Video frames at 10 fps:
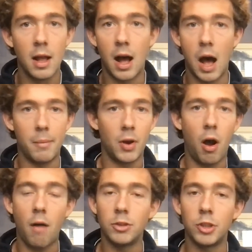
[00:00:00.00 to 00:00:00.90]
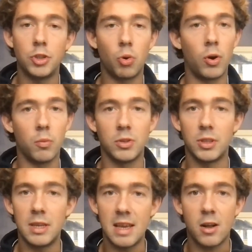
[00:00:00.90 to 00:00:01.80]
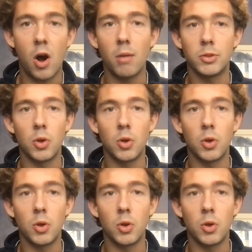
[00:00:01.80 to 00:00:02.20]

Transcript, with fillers: Um, and obviously Jordan was in ecom.